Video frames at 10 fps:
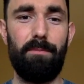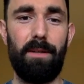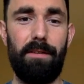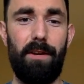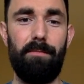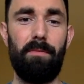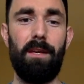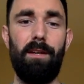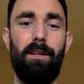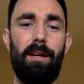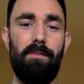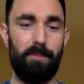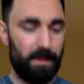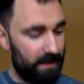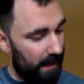But if I'm
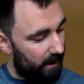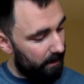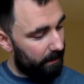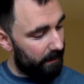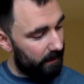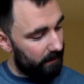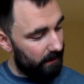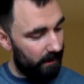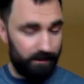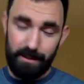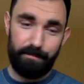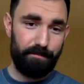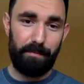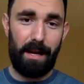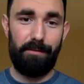just sat up and just
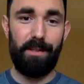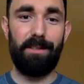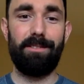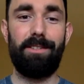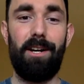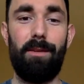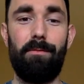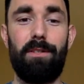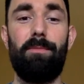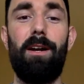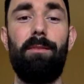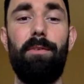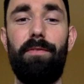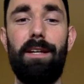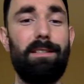having a good time with a smile on my
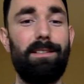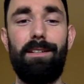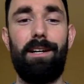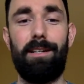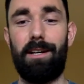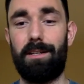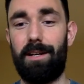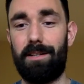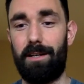face, I